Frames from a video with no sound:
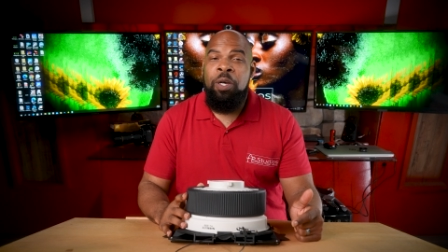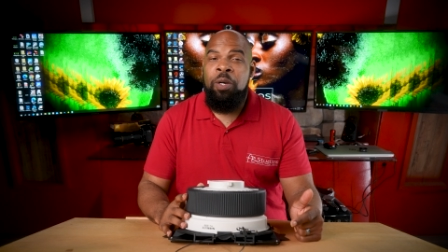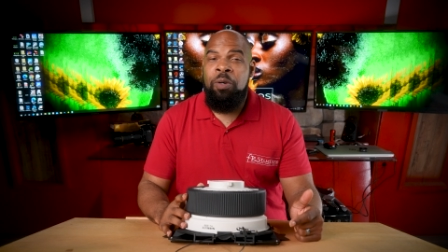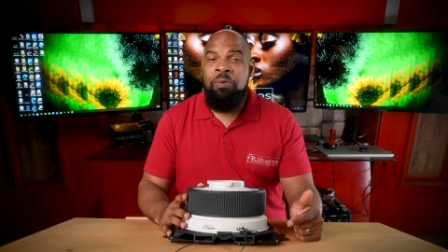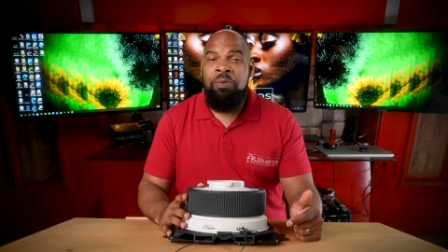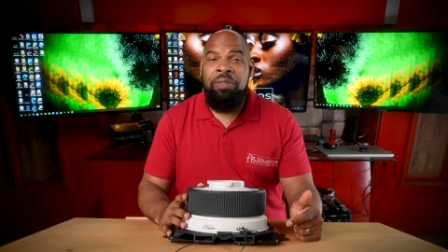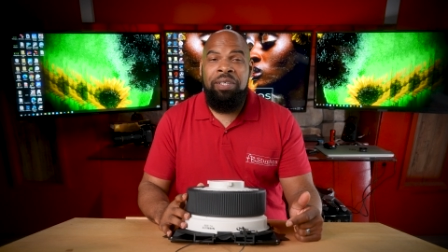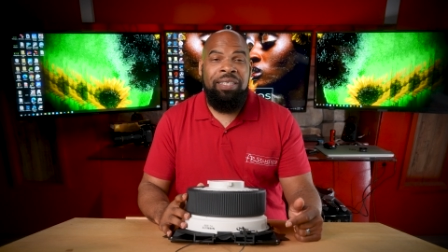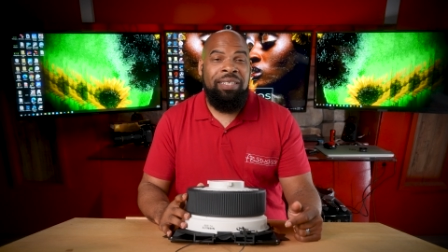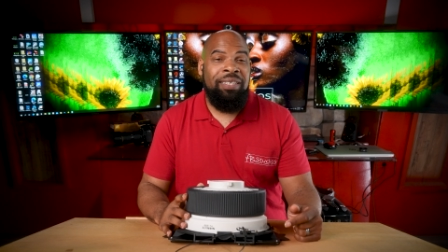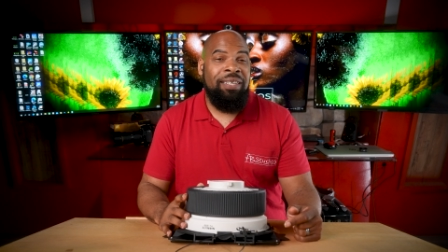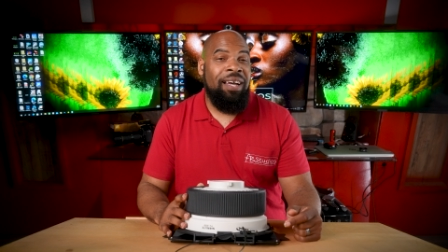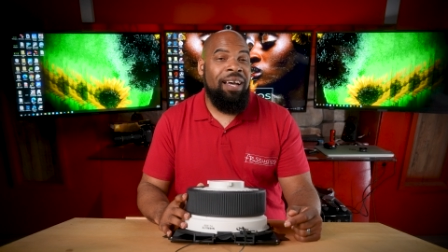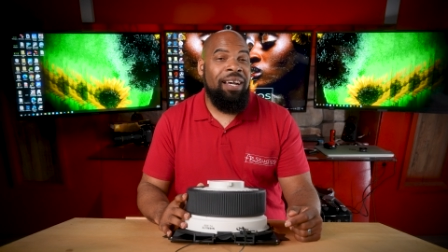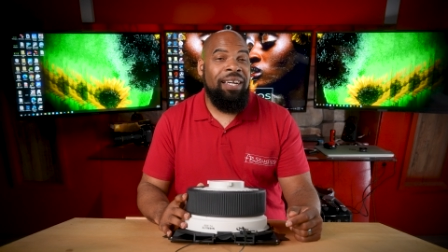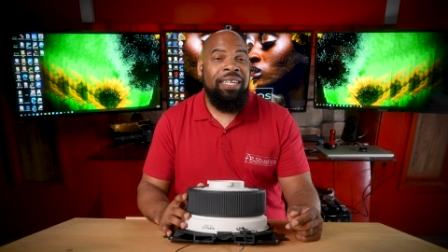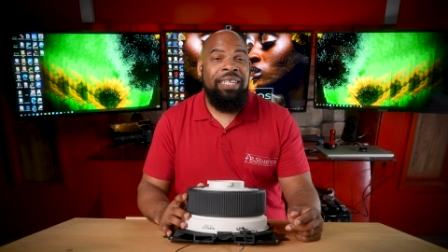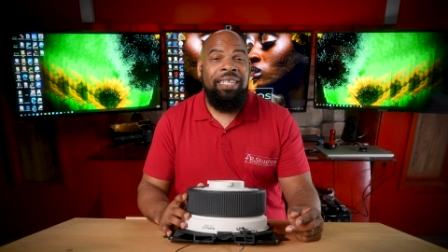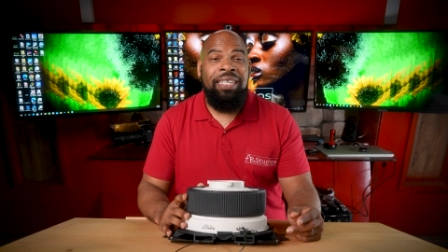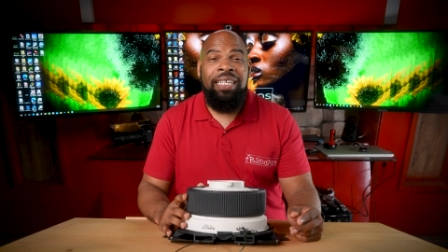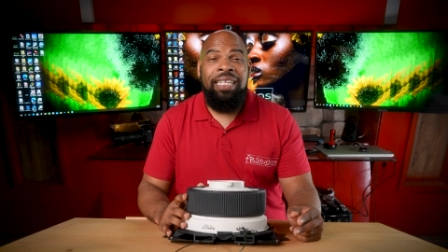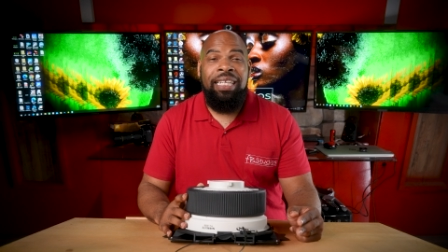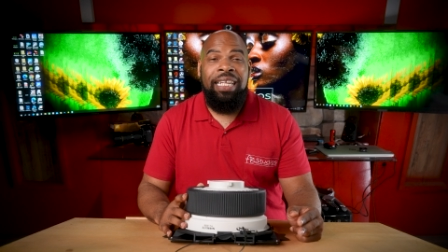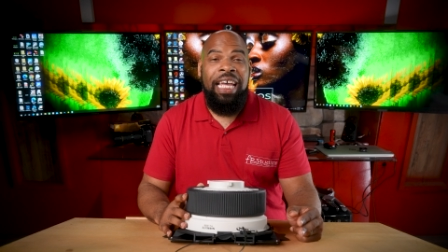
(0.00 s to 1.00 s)
we're
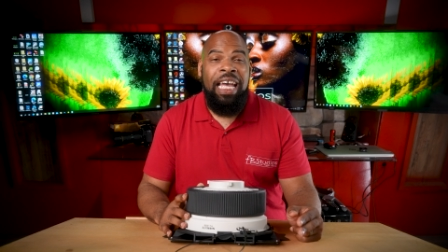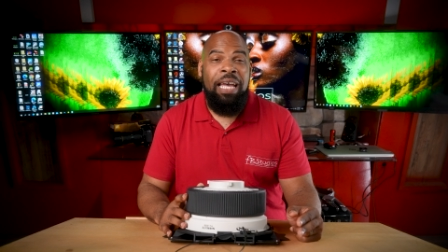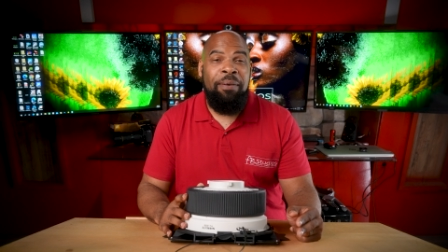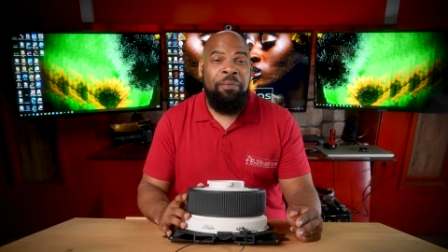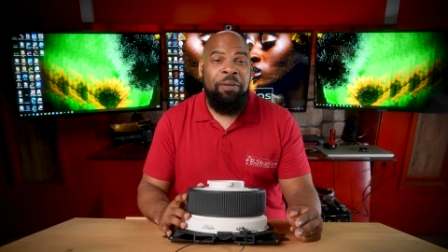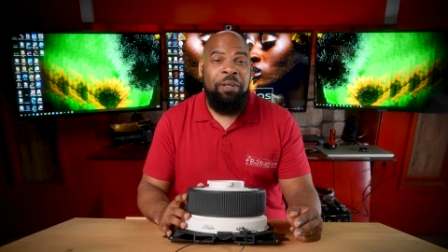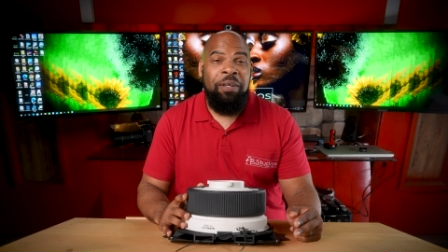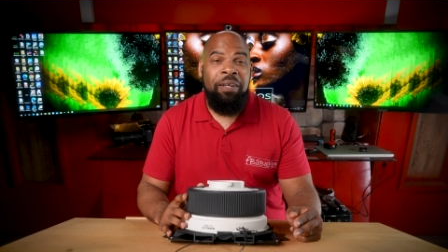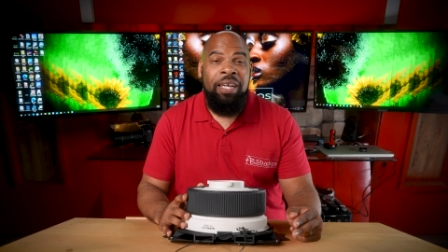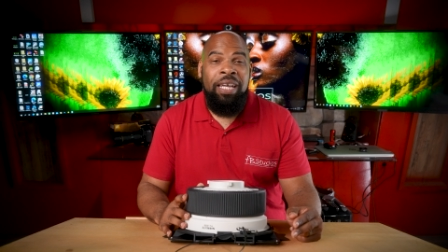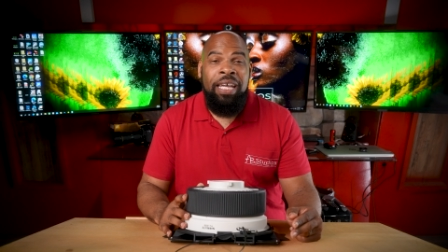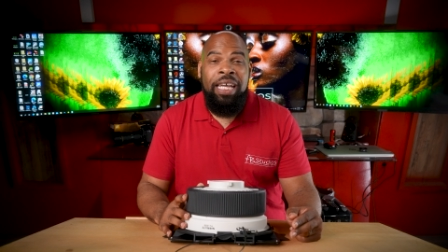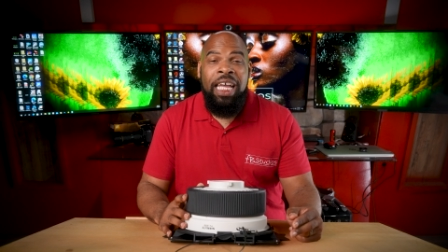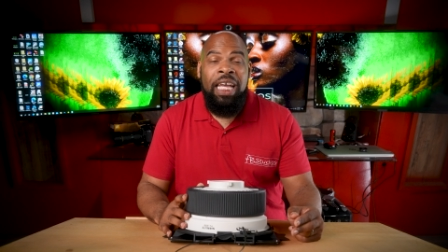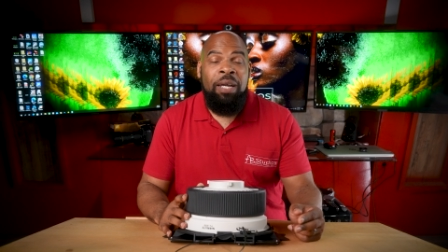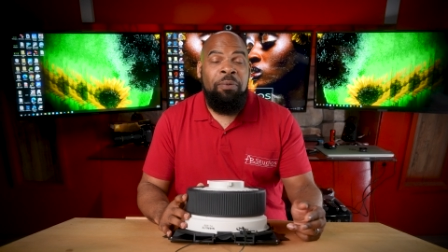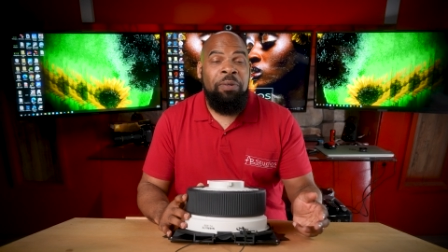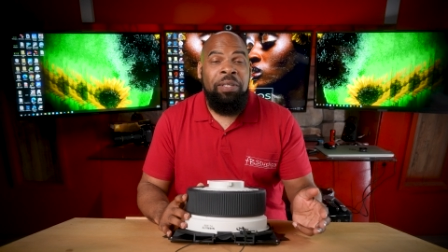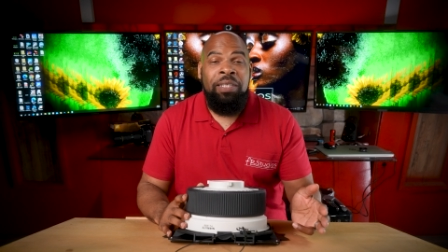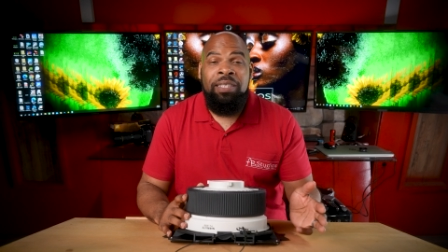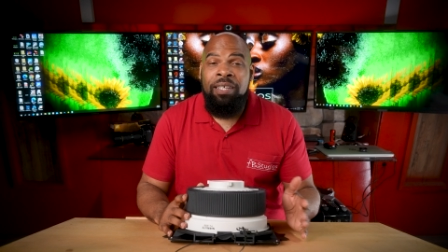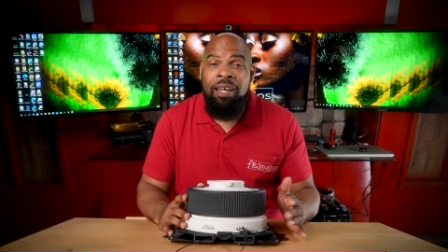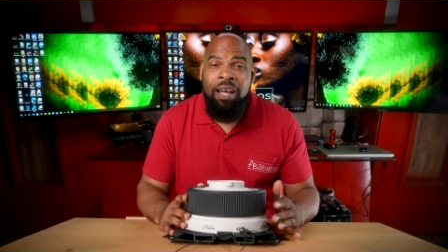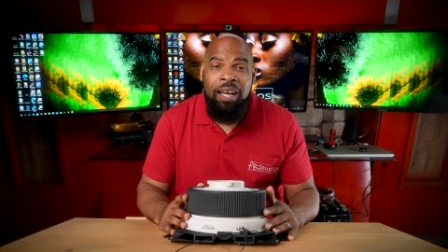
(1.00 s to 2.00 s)
talking glamour, and
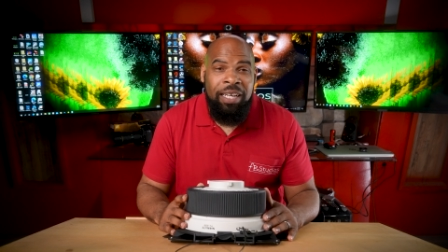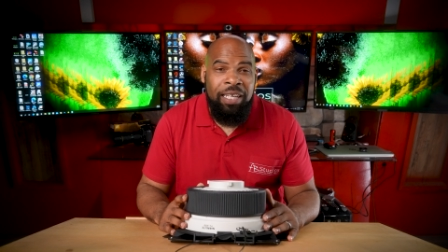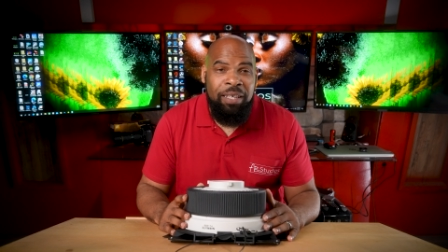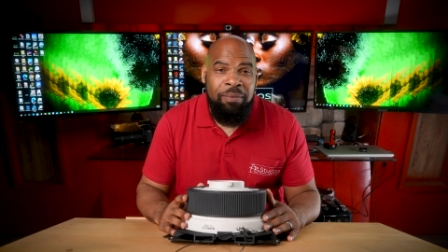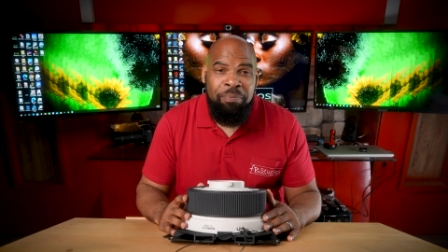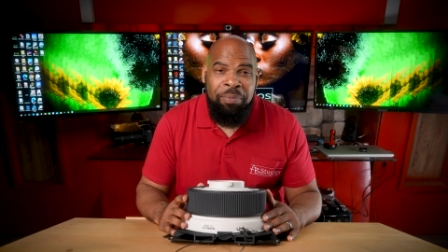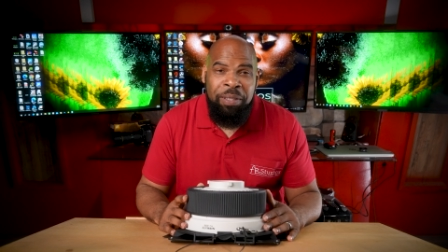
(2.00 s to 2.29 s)
we're talking